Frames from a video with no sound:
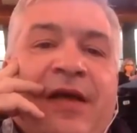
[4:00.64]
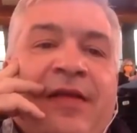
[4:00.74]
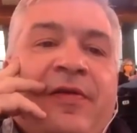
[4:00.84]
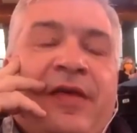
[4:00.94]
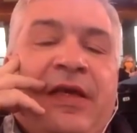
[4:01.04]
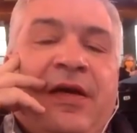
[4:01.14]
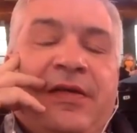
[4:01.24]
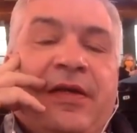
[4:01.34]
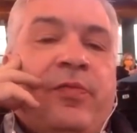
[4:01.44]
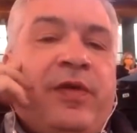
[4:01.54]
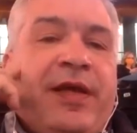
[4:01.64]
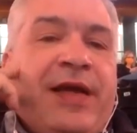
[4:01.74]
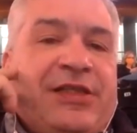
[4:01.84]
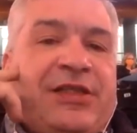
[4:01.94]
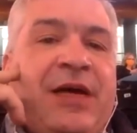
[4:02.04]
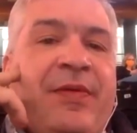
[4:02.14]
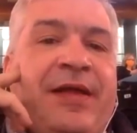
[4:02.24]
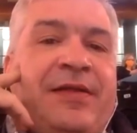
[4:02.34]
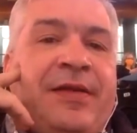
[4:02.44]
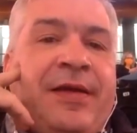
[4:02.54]
I thought Keon did a really nice job of
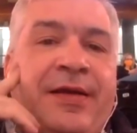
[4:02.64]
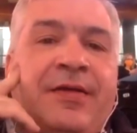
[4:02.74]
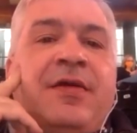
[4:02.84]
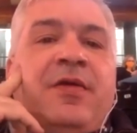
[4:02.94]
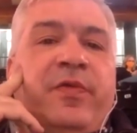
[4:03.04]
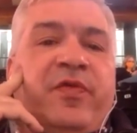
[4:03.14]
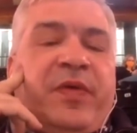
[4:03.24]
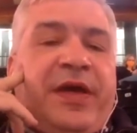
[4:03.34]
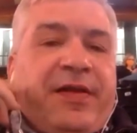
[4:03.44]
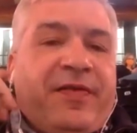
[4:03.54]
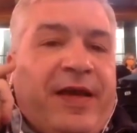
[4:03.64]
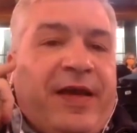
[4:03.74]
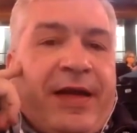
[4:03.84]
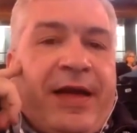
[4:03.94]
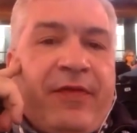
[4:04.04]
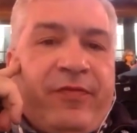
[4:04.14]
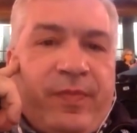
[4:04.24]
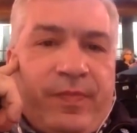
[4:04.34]
that today. It was big in the second half.